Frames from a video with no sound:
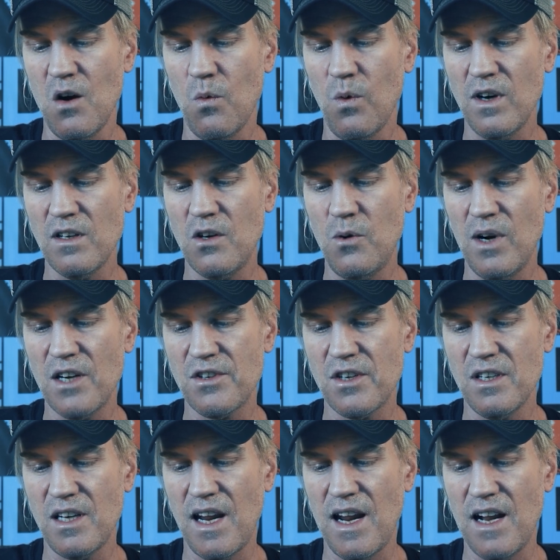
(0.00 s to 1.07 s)
One
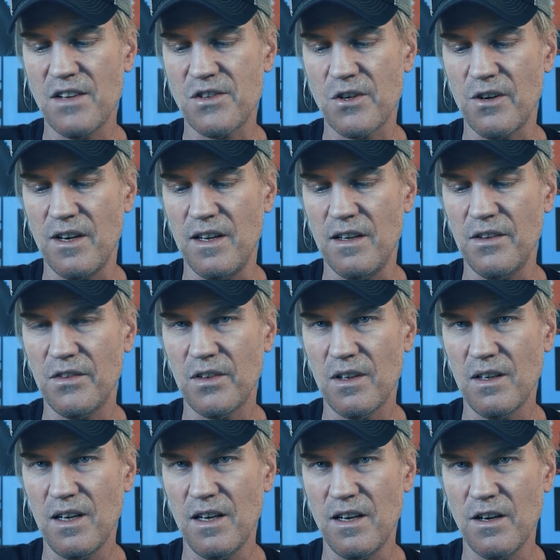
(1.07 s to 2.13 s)
question to answer
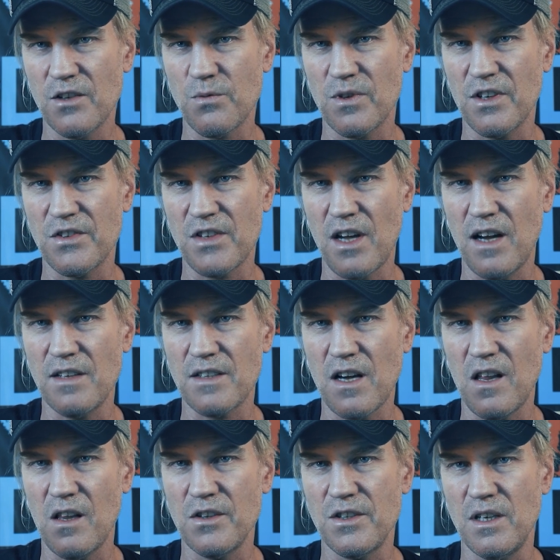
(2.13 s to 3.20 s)
is, and here's where the
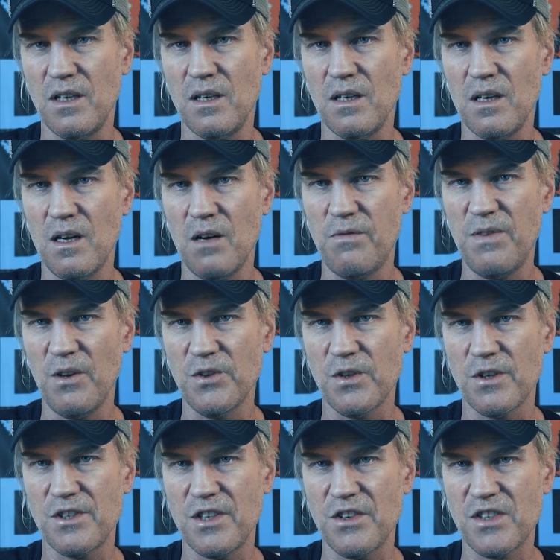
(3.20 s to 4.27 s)
Scientology
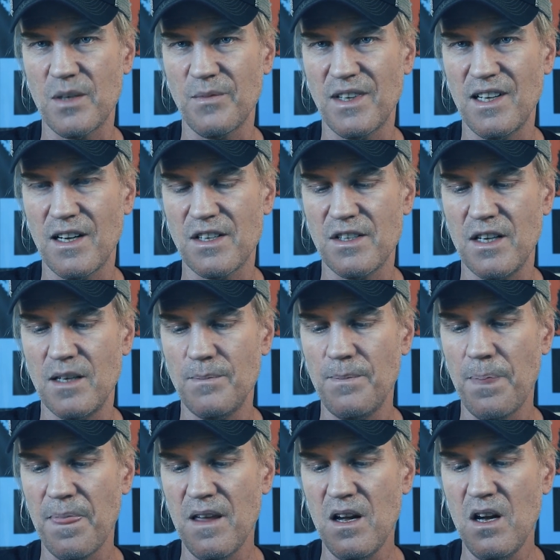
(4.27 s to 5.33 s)
filter system kicks in
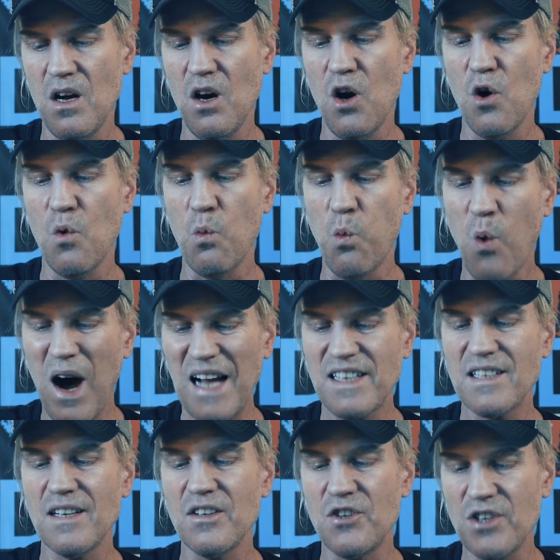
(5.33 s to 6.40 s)

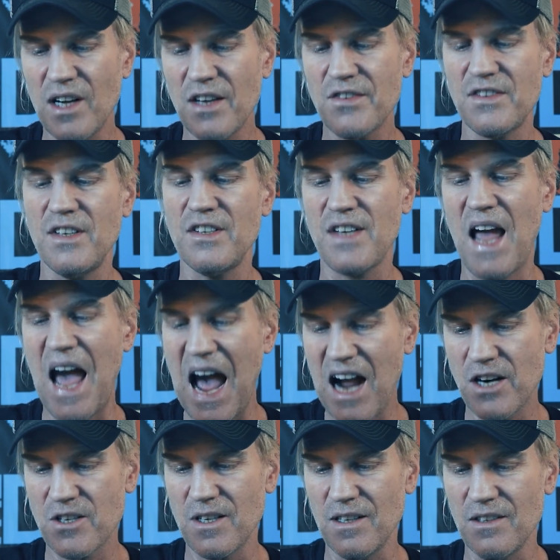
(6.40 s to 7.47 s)
what justice
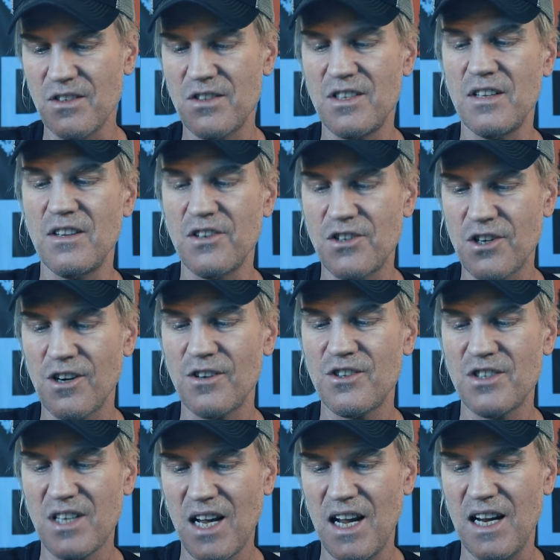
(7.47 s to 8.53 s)
actions did the
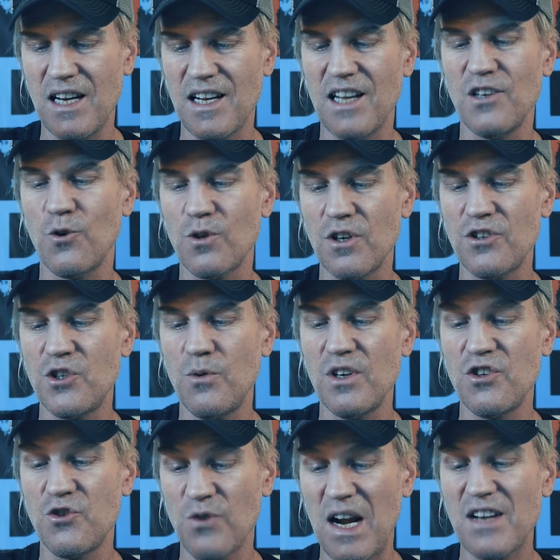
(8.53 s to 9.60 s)
church take in order to
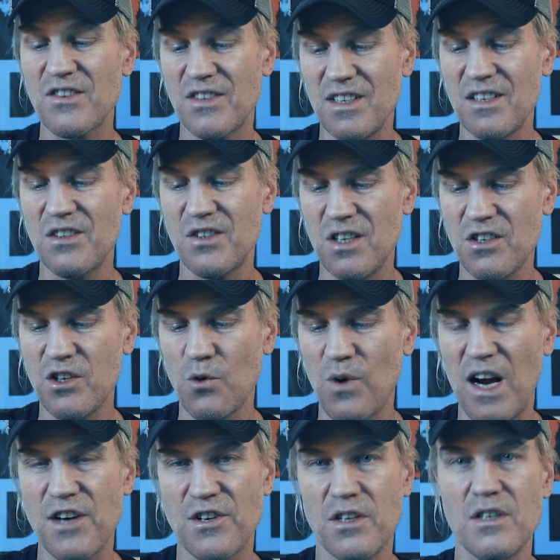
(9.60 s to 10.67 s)
address this
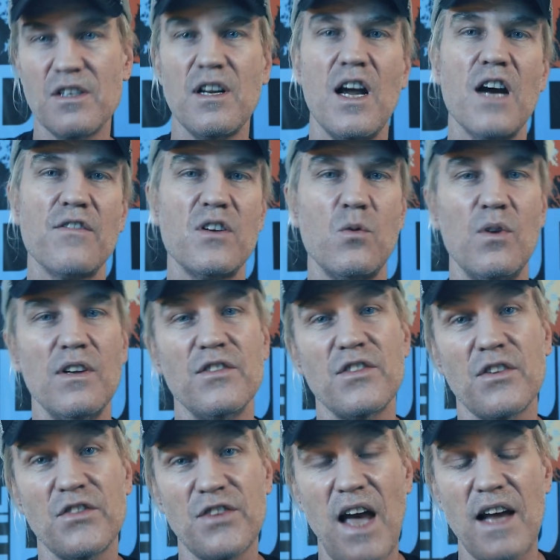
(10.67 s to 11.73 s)
situation to
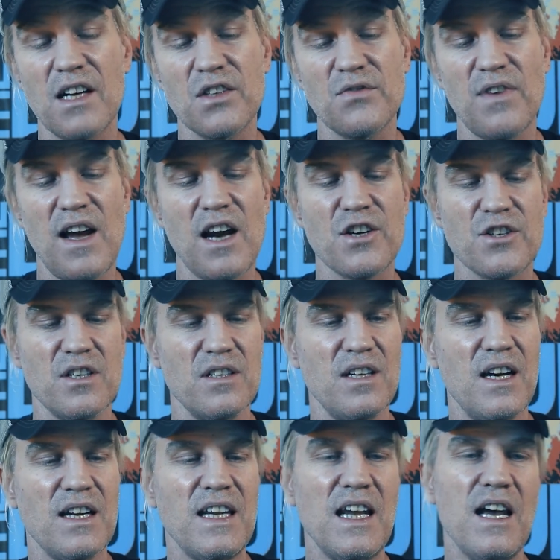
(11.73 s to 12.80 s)
everyone's satisfaction?
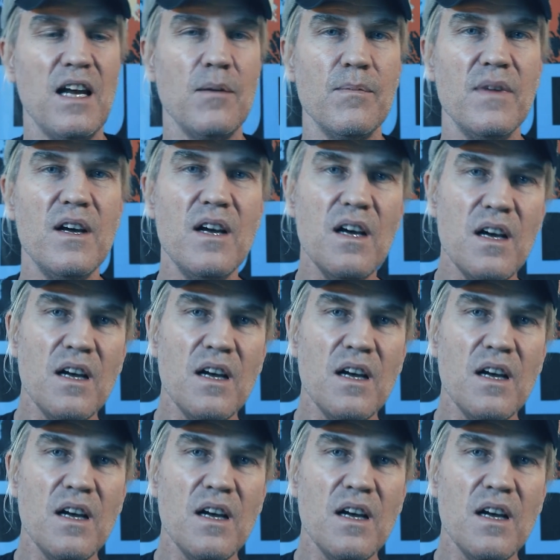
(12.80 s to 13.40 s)
Again,